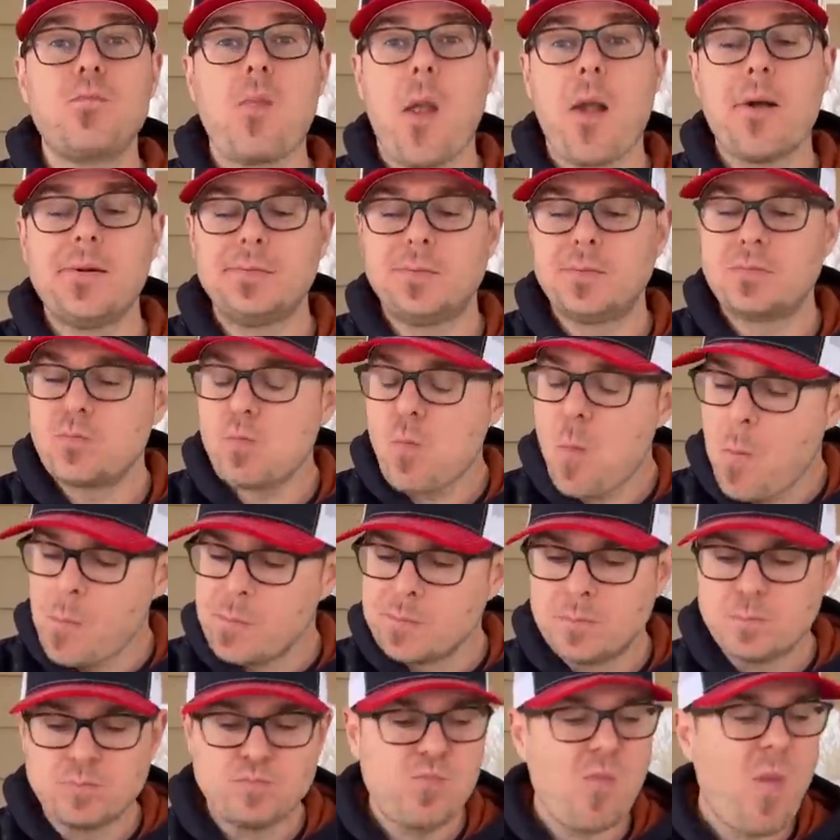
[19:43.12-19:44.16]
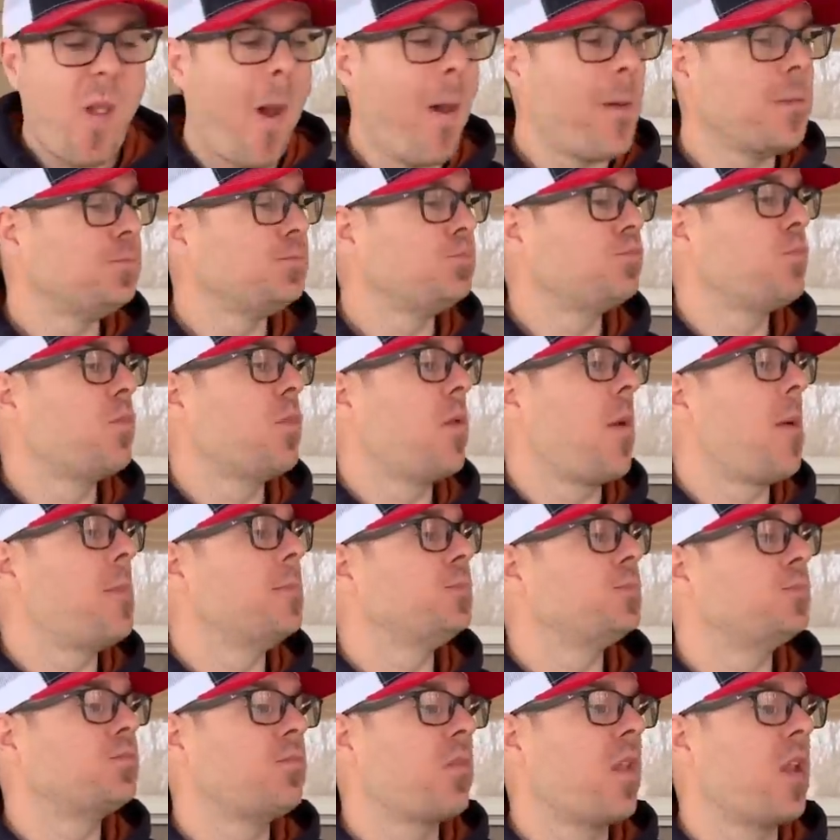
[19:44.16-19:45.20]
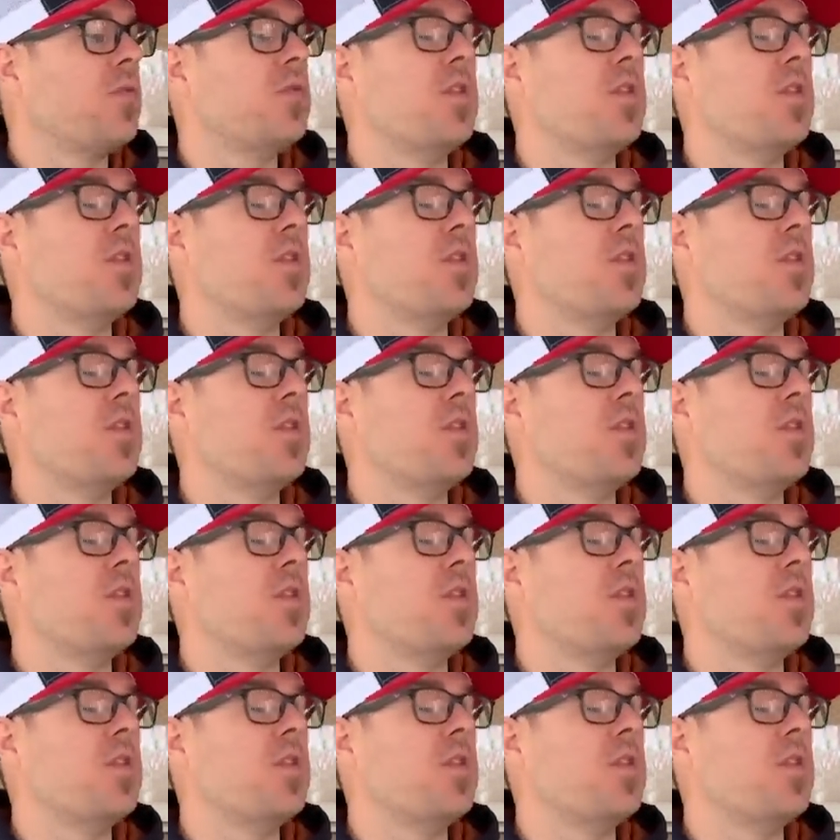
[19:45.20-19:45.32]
Yep. That's a little secret.